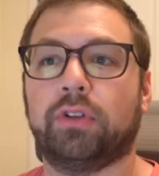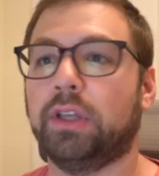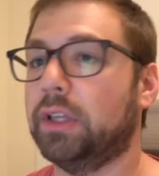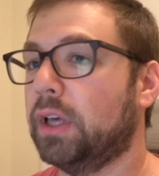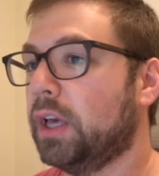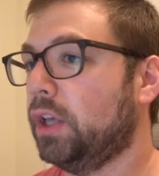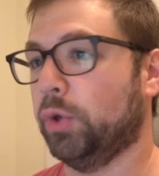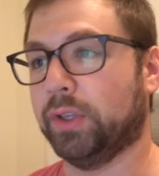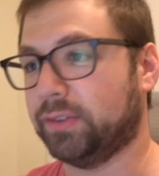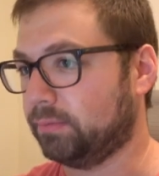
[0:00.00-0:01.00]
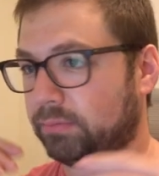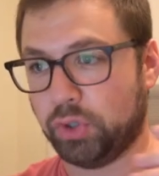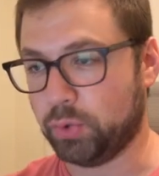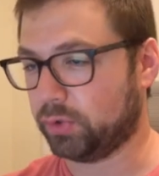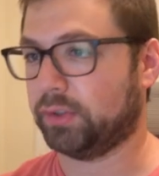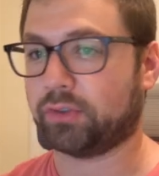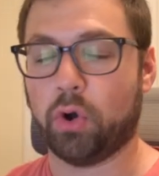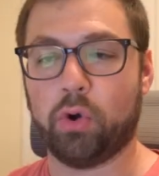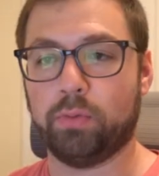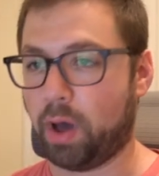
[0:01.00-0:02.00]
You, you can use this
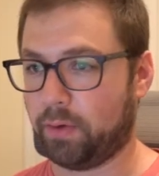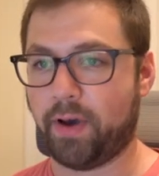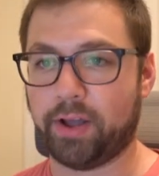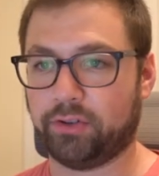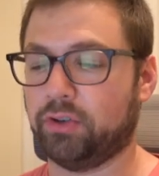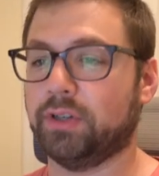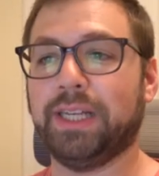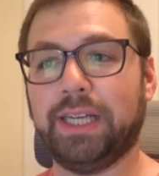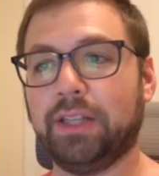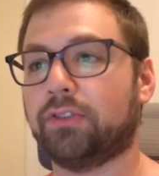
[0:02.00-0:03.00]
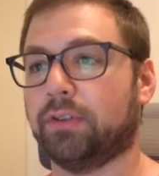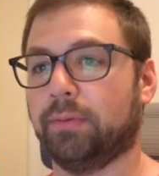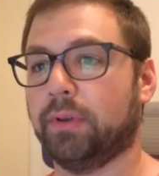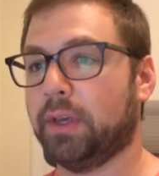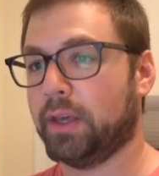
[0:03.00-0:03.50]
code, modify it to your needs to